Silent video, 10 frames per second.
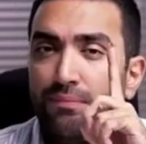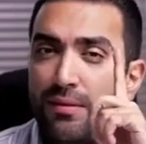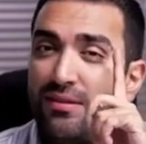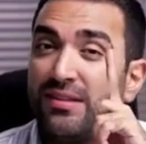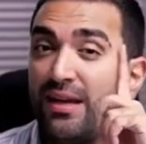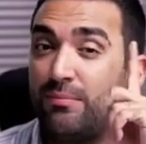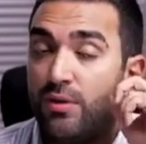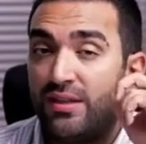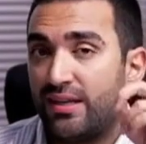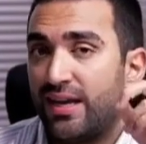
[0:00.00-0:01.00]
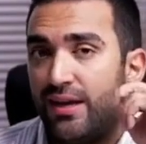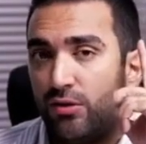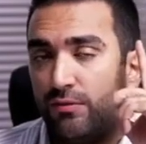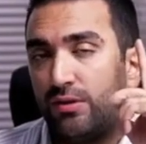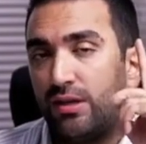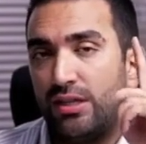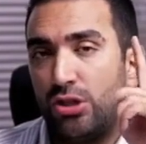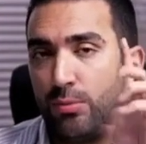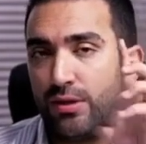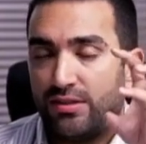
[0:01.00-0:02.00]
separate account for
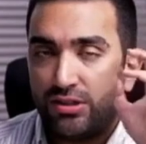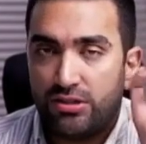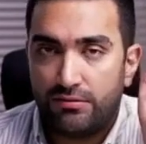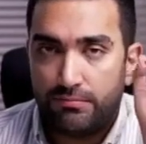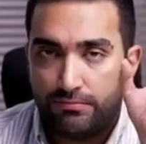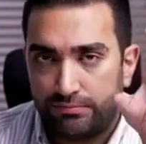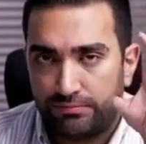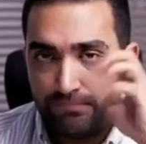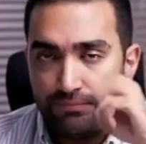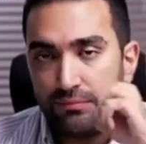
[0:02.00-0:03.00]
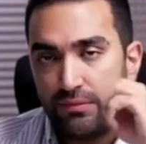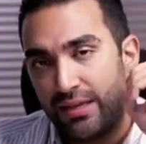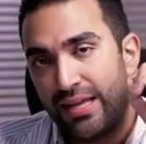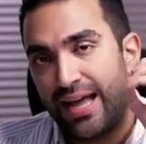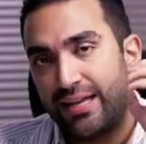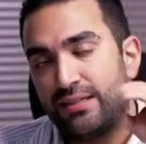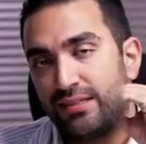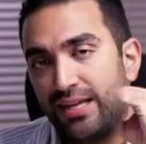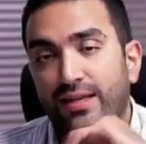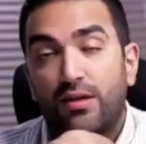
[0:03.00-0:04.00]
each business. The guy
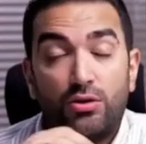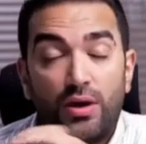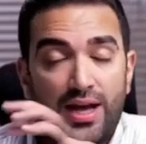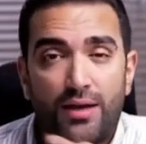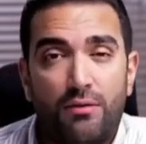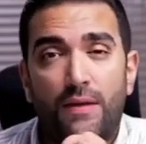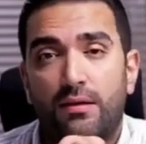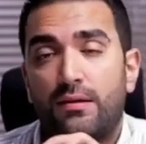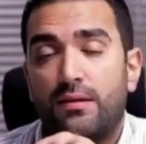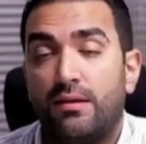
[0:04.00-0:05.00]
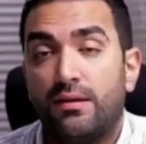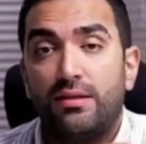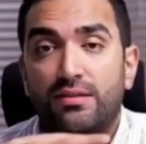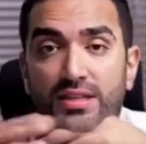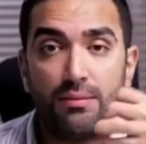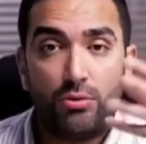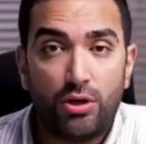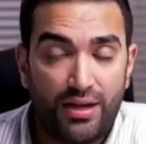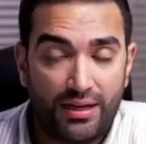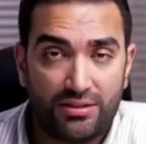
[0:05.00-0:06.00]
said to have
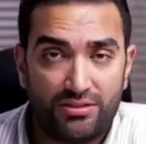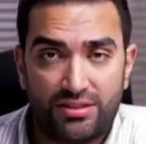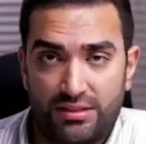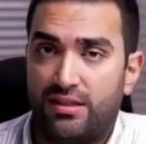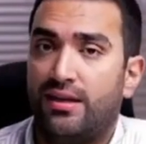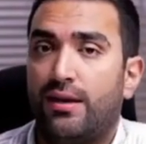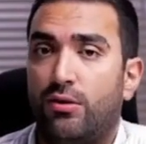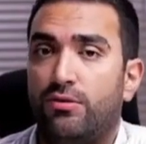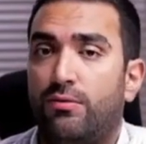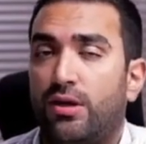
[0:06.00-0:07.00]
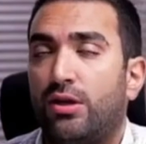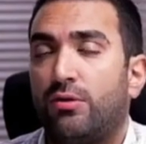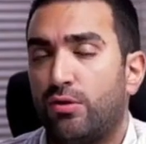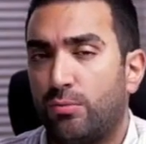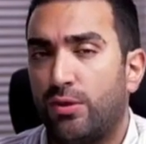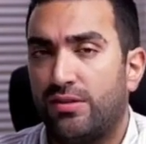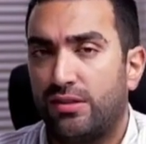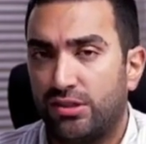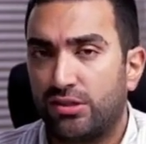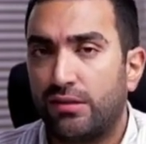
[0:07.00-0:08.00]
separate and distinct accounts for each of your
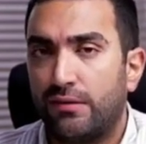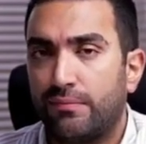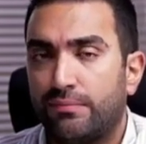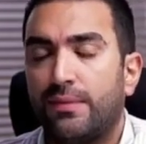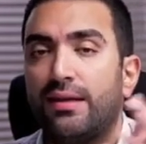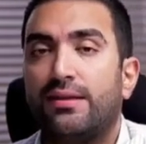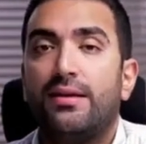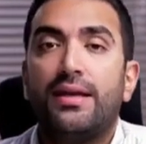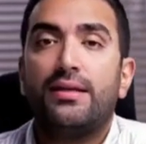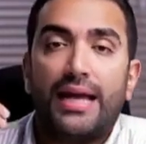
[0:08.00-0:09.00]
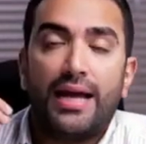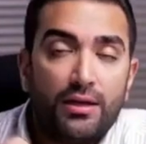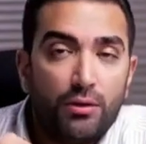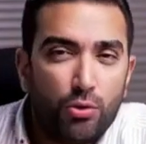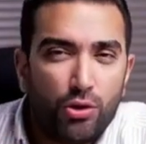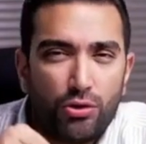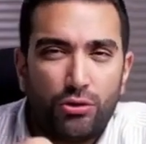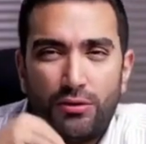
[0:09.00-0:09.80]
businesses. This is exactly where it